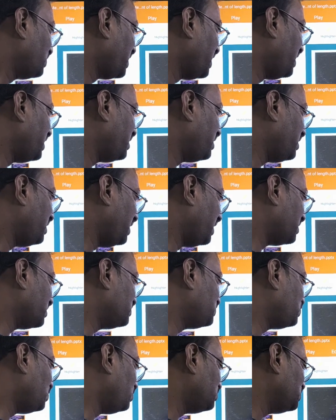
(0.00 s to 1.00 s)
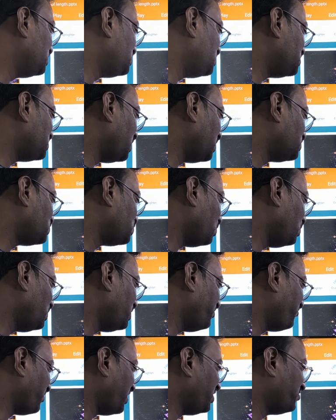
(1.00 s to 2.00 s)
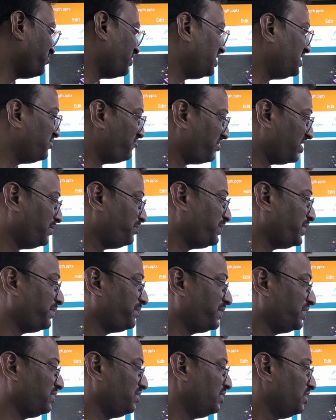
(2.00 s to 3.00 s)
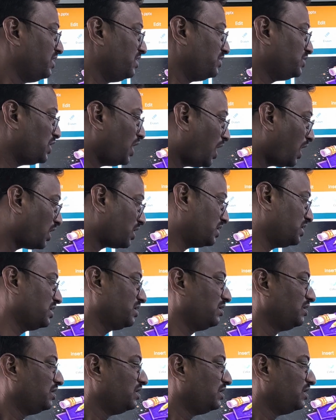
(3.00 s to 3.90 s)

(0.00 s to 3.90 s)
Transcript: Okay, like, so this is also different for different people. Yard.